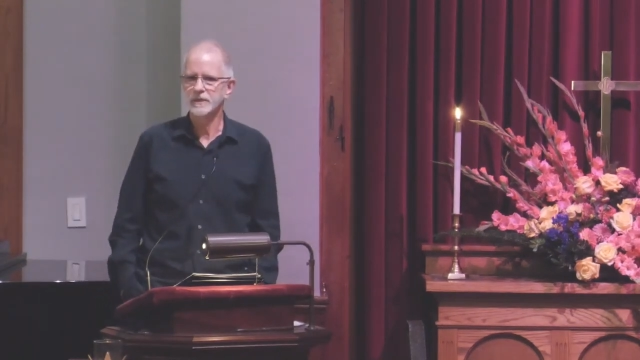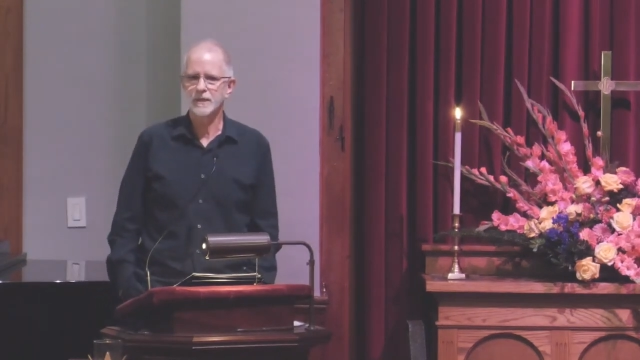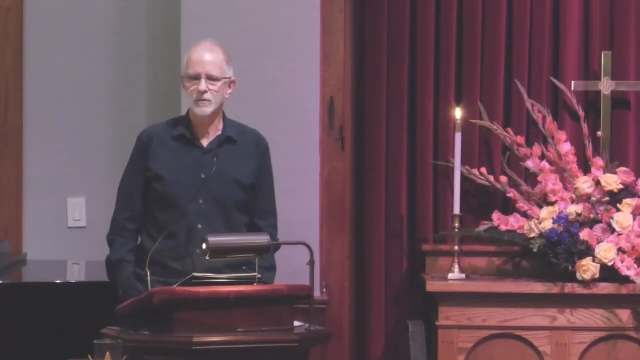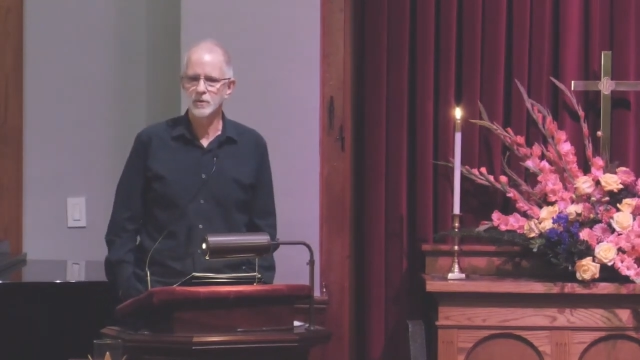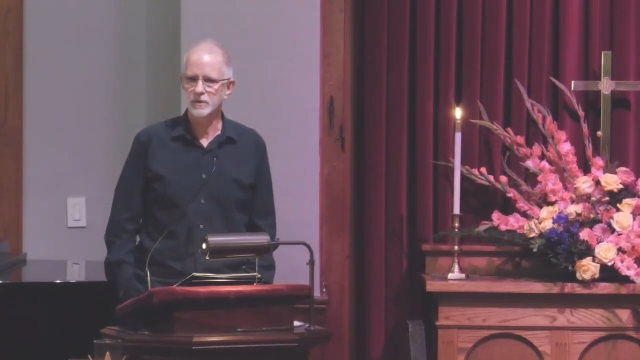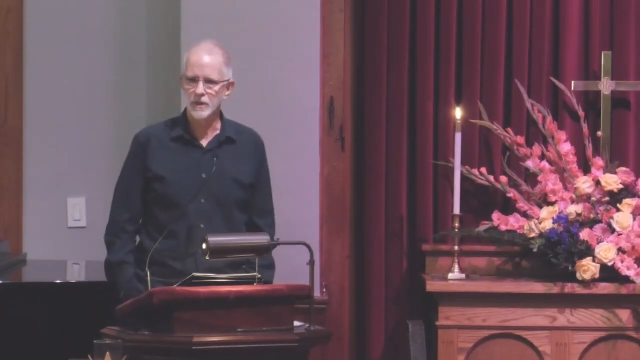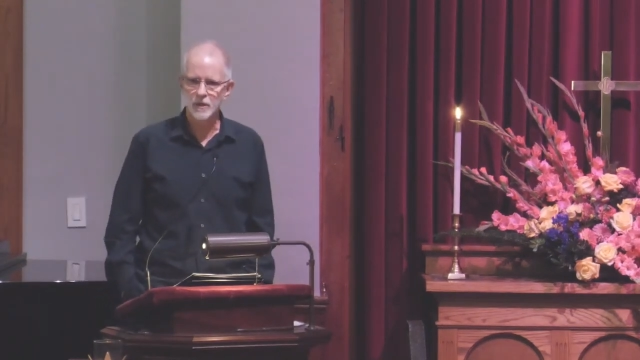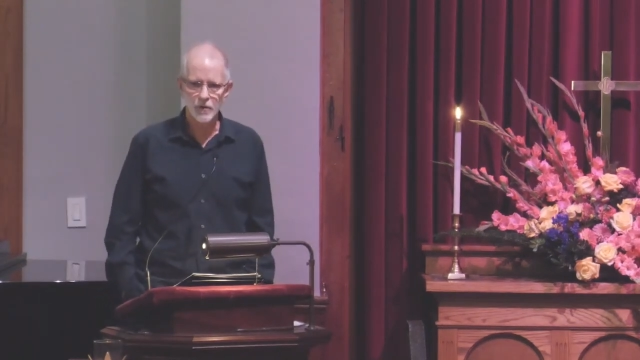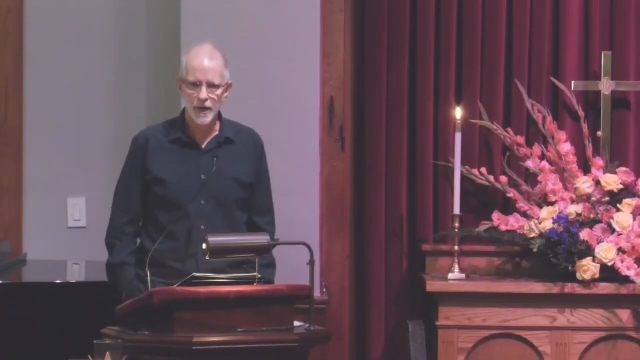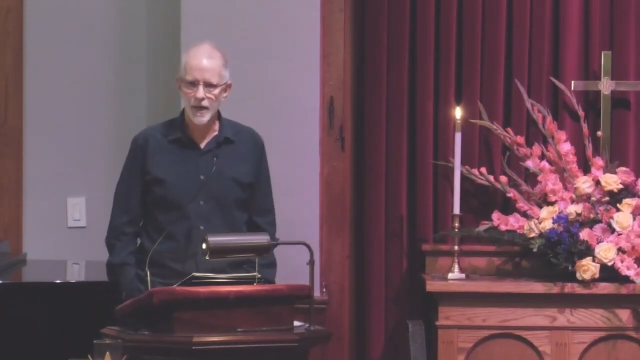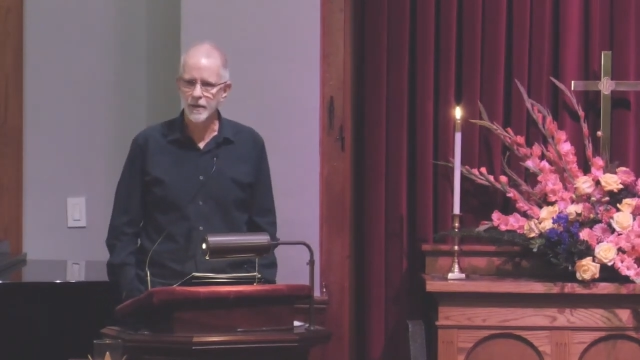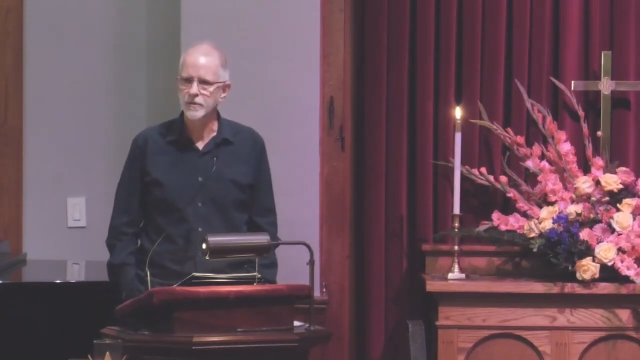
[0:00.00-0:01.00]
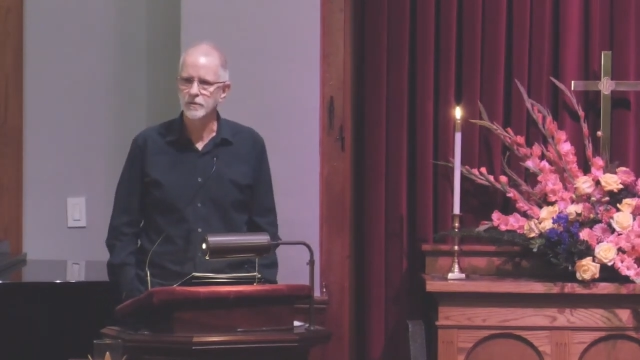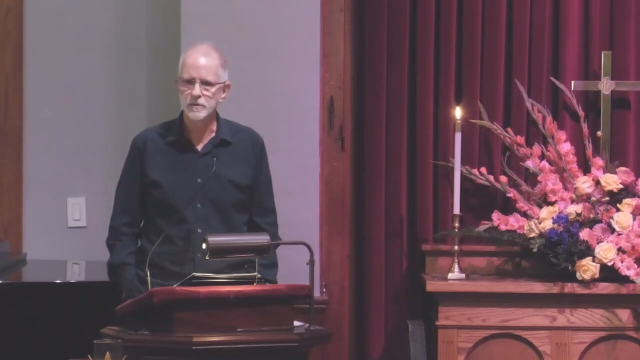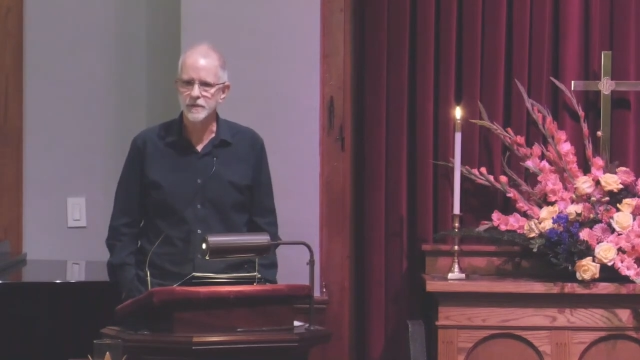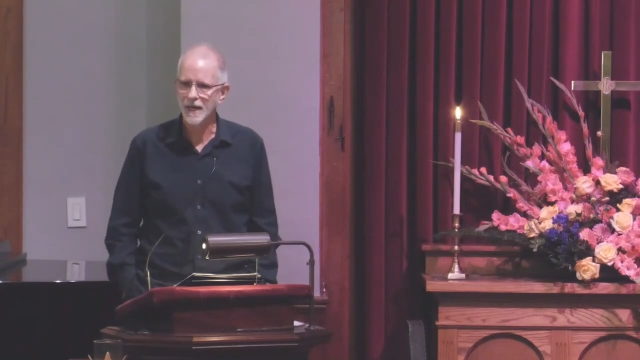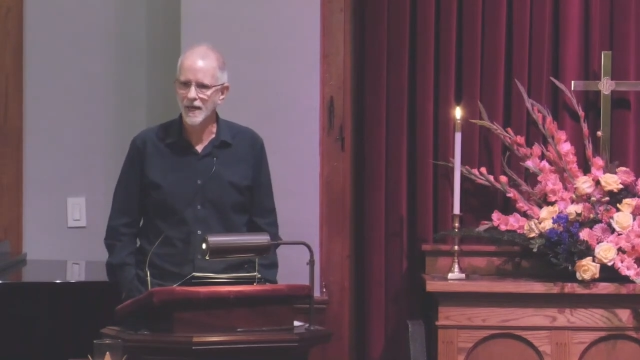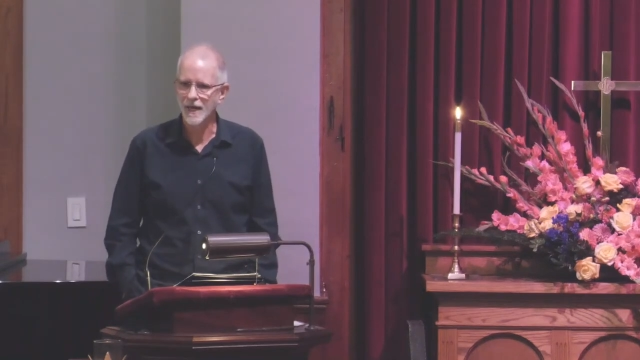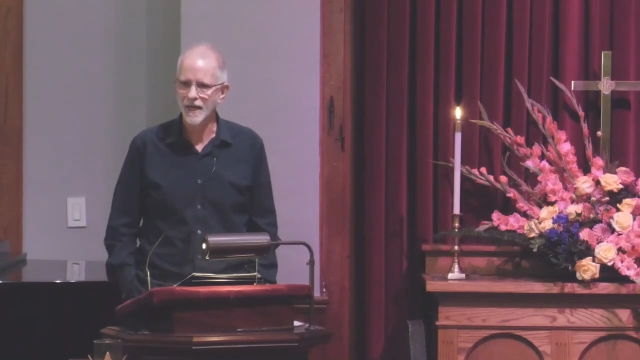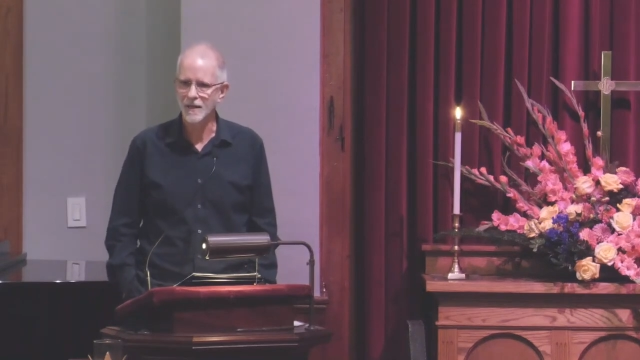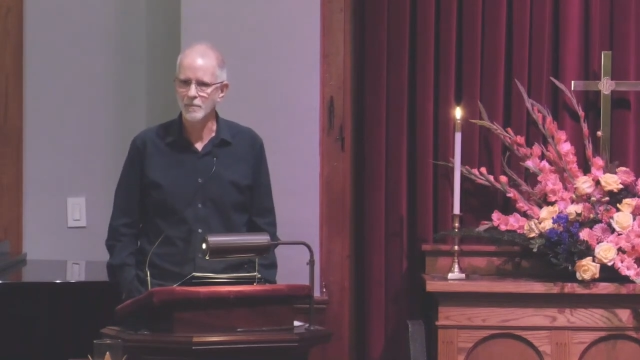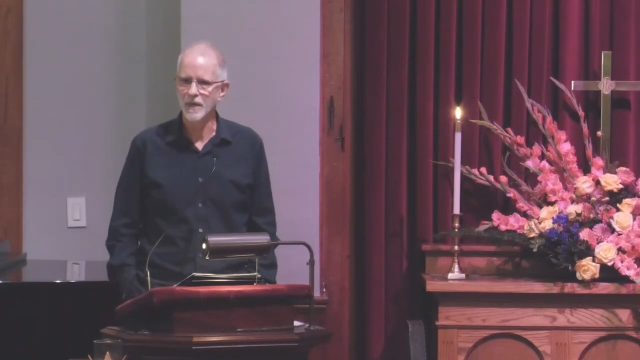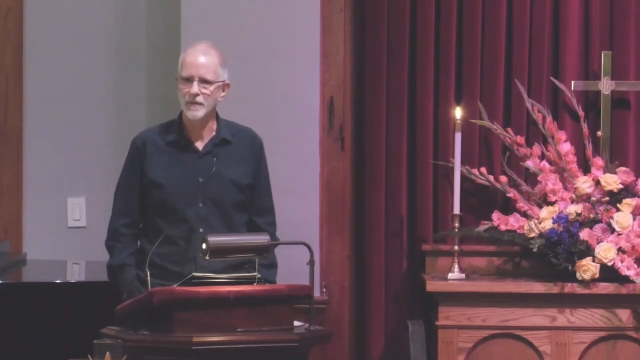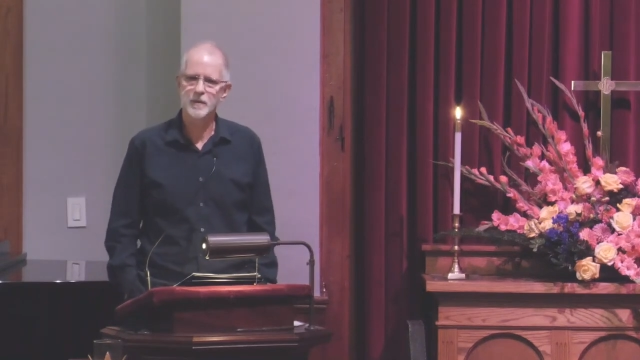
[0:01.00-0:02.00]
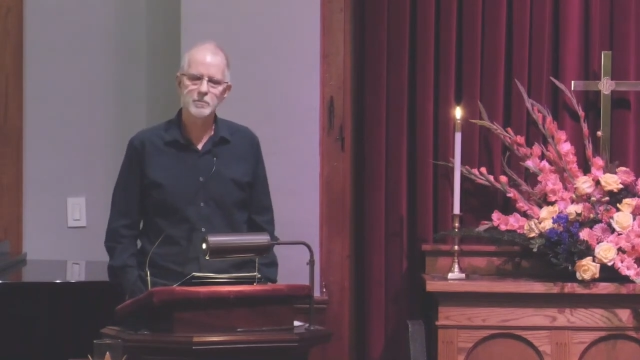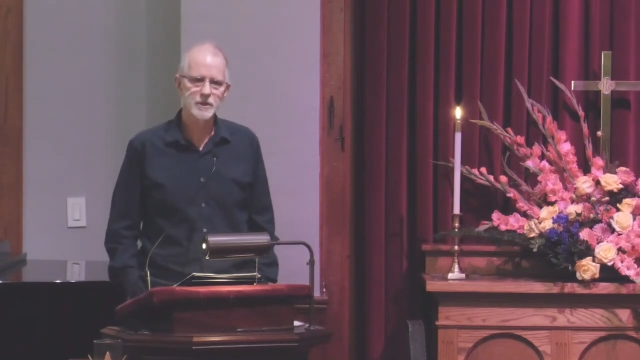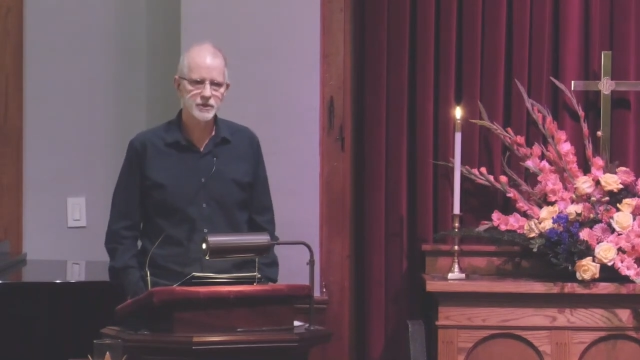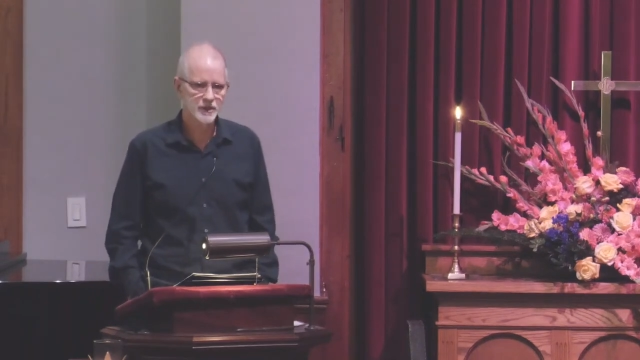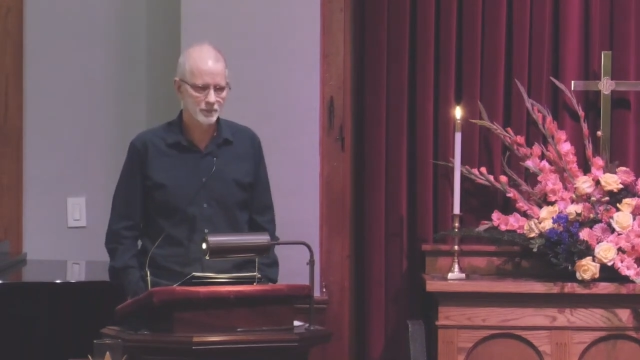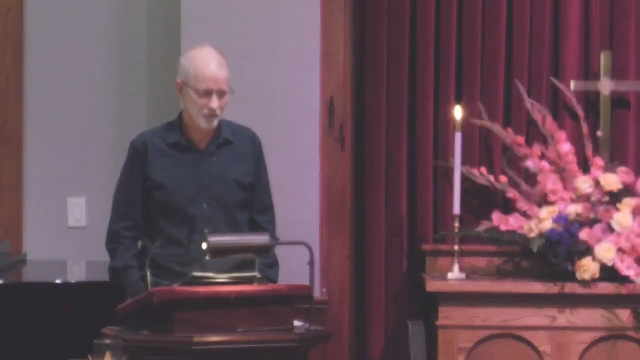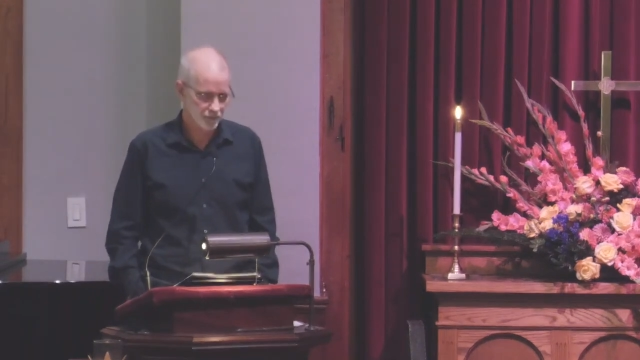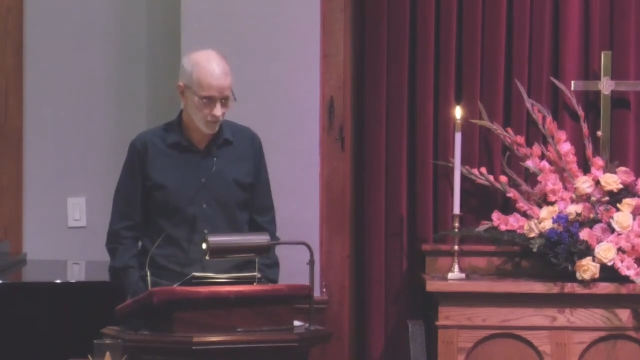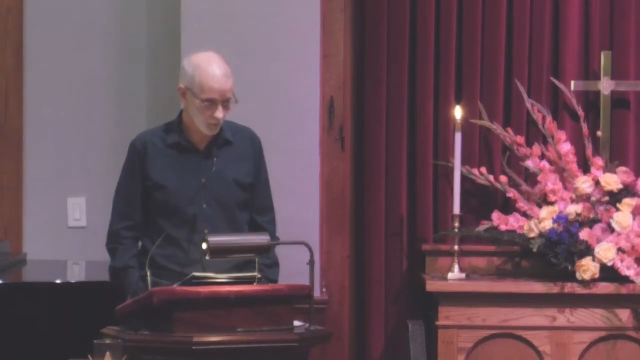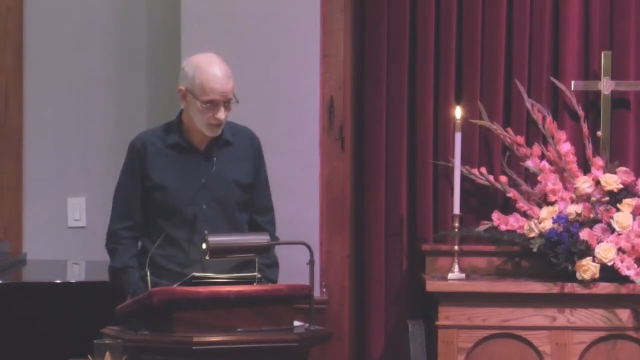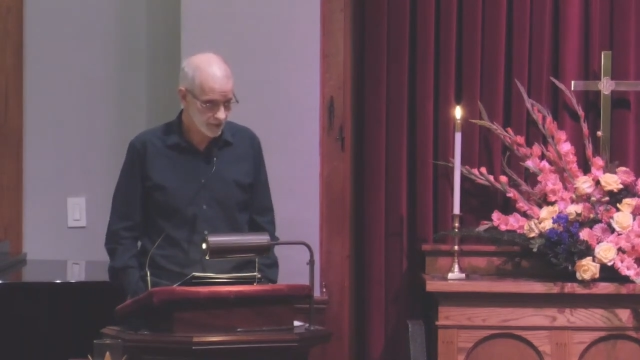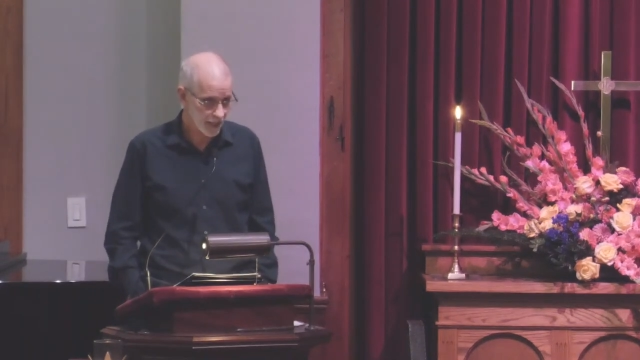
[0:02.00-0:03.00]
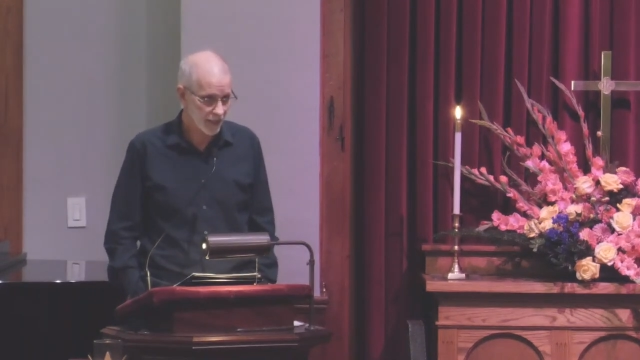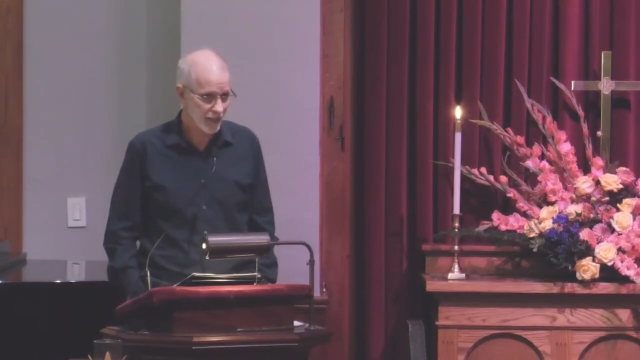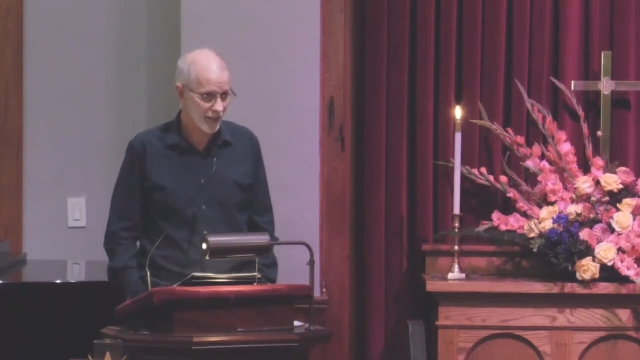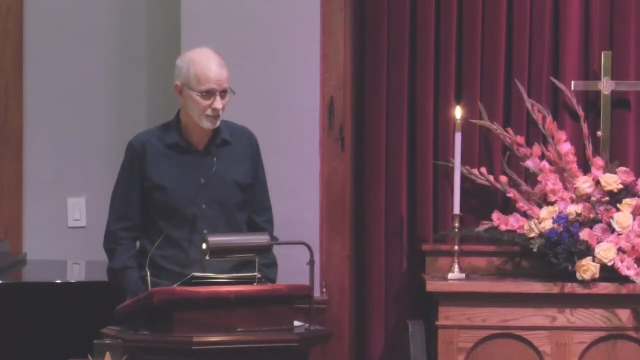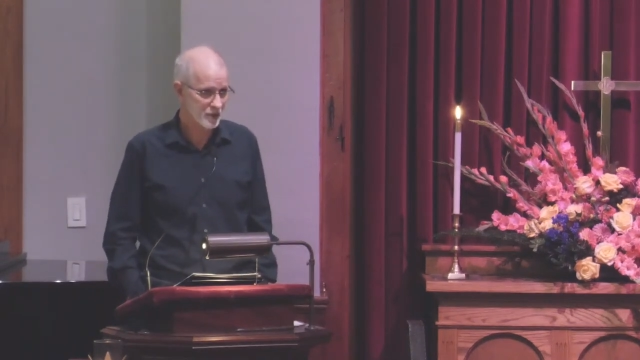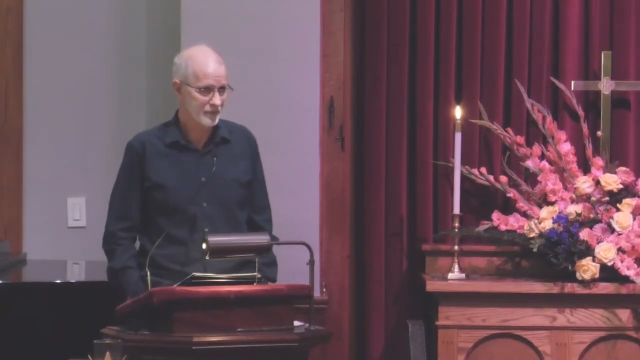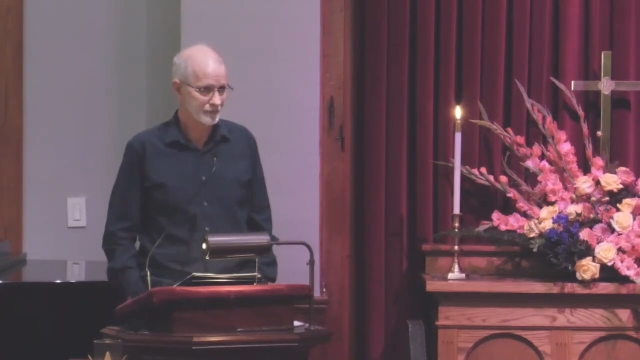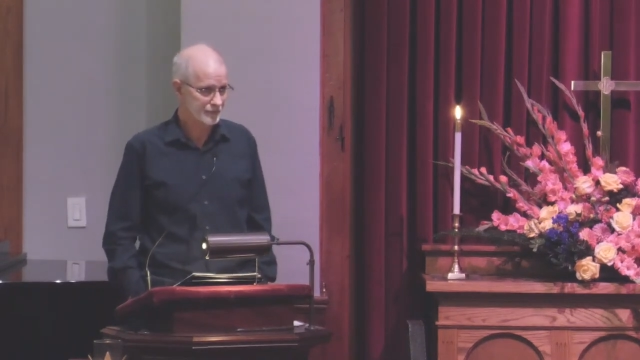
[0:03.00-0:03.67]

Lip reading: It was a grand old time, and the bishop was not happy.